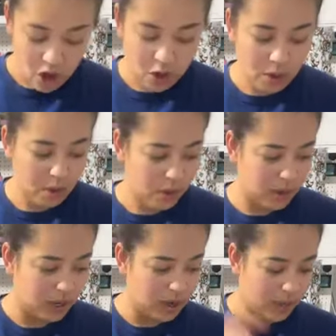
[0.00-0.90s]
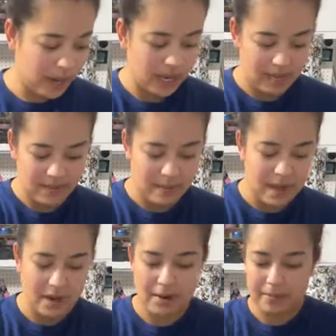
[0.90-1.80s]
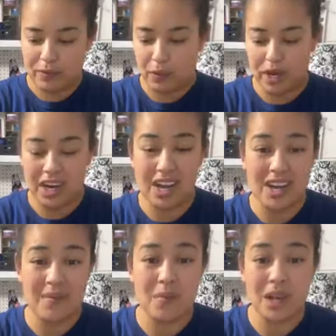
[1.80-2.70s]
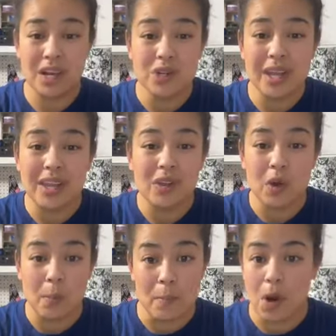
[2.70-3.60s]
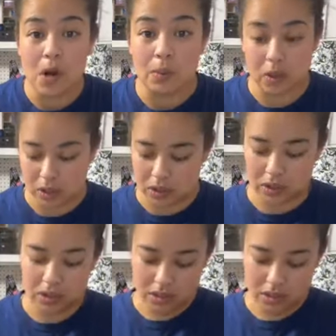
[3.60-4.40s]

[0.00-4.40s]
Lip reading: Oh, you know what? Even better. We're gonna do like a little marble.